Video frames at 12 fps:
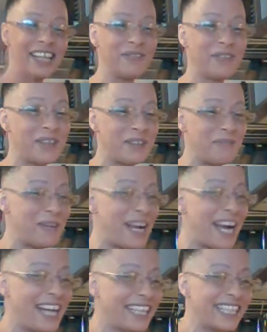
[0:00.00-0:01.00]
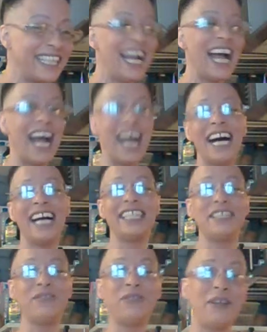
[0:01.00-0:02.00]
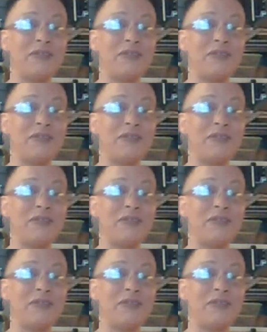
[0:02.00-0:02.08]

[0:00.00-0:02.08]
welcome back. And if you haven't